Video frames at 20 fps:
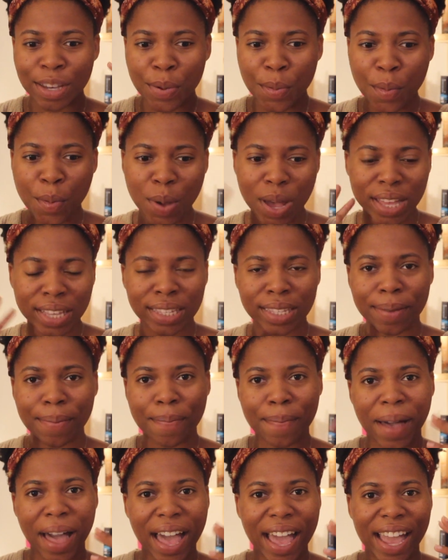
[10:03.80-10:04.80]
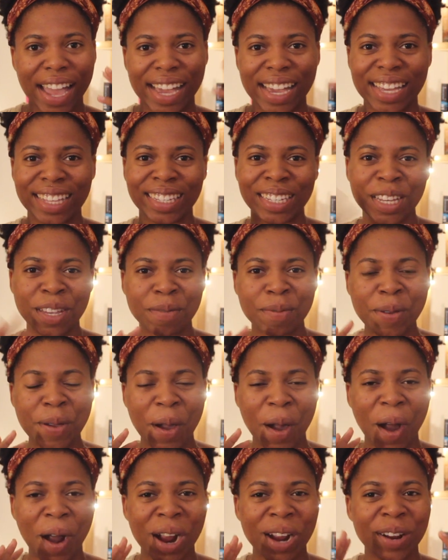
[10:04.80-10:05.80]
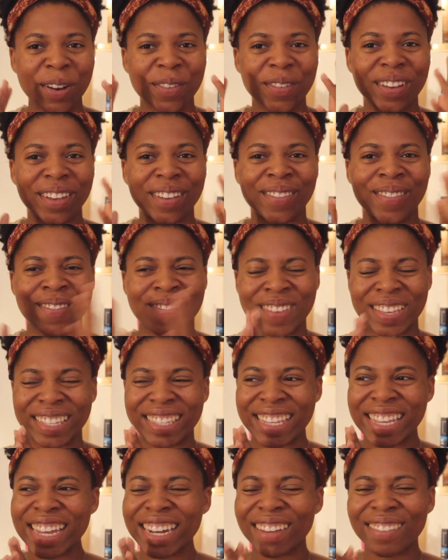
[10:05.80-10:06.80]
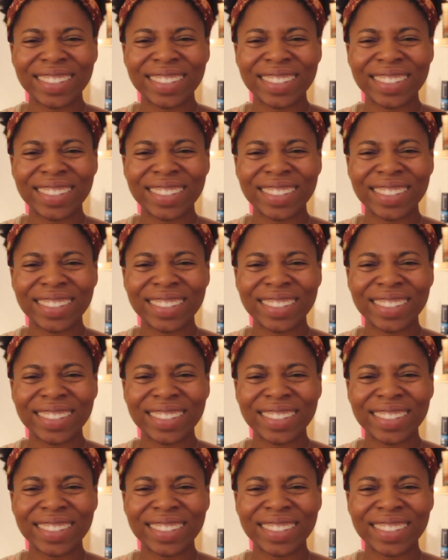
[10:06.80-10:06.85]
was my TBR revisit.